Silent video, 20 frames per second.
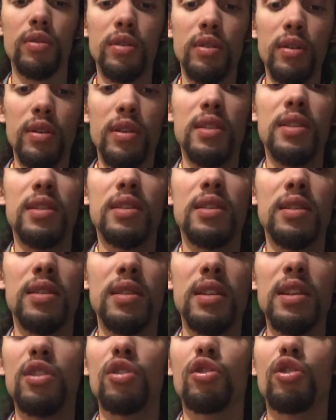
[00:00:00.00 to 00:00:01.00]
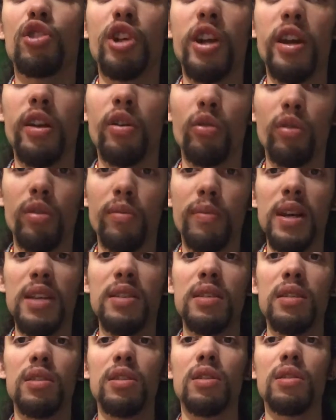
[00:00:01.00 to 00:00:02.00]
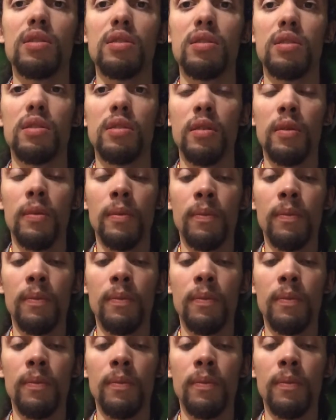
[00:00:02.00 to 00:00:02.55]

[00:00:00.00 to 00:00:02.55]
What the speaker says: So this is your channel of messages.